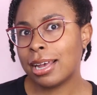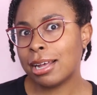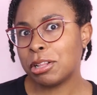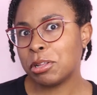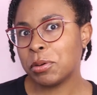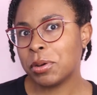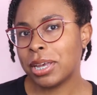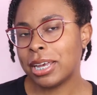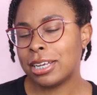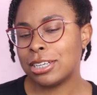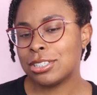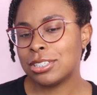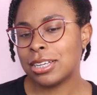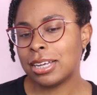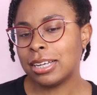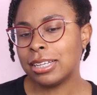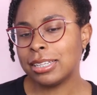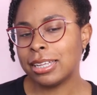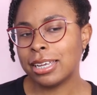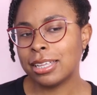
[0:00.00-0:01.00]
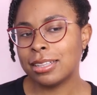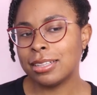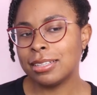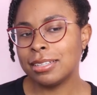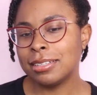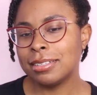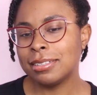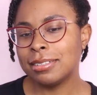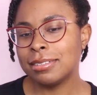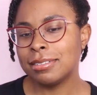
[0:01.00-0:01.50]
alocasia, like
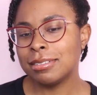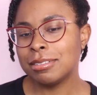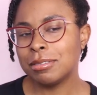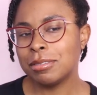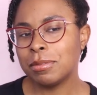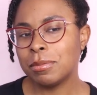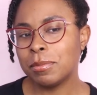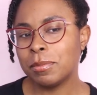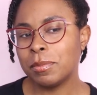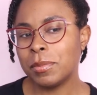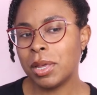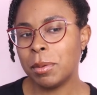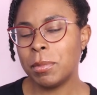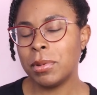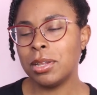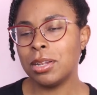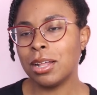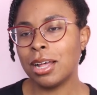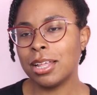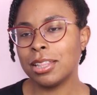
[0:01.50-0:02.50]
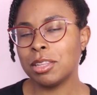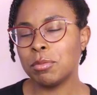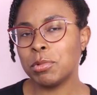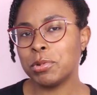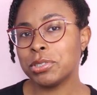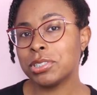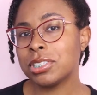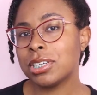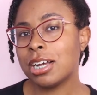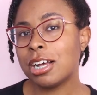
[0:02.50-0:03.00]
maybe not the
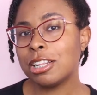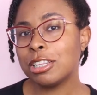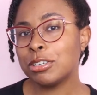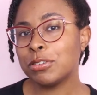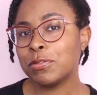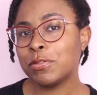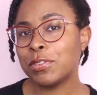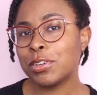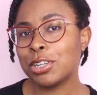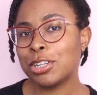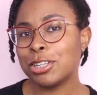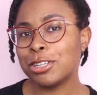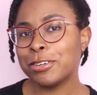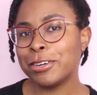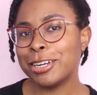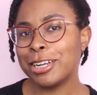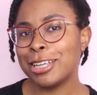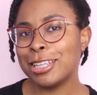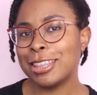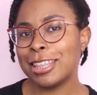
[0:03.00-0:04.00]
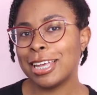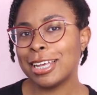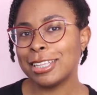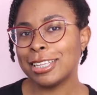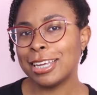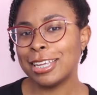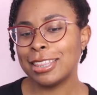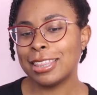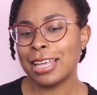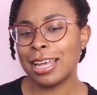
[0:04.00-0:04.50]
most colorful or anything
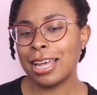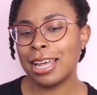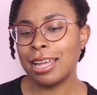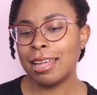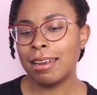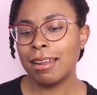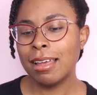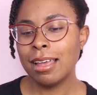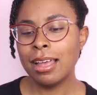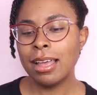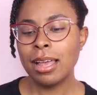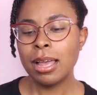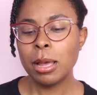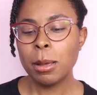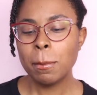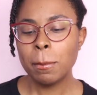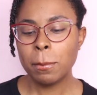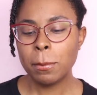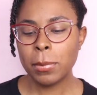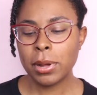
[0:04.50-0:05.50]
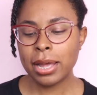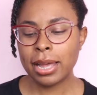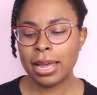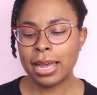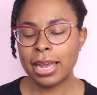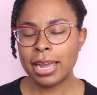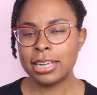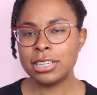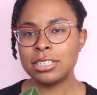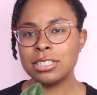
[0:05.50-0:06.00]
like that,
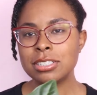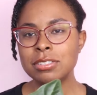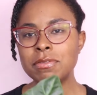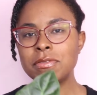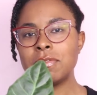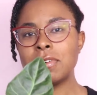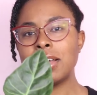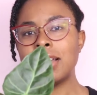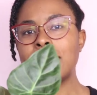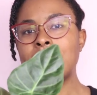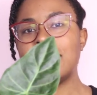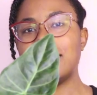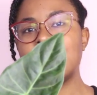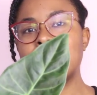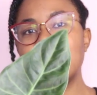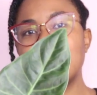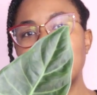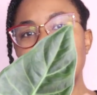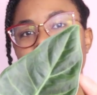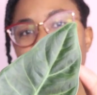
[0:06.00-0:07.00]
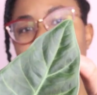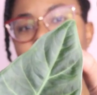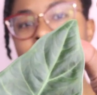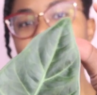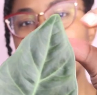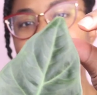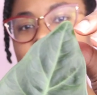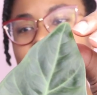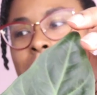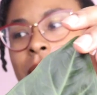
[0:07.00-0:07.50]
but I just find
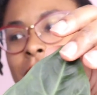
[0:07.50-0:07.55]
the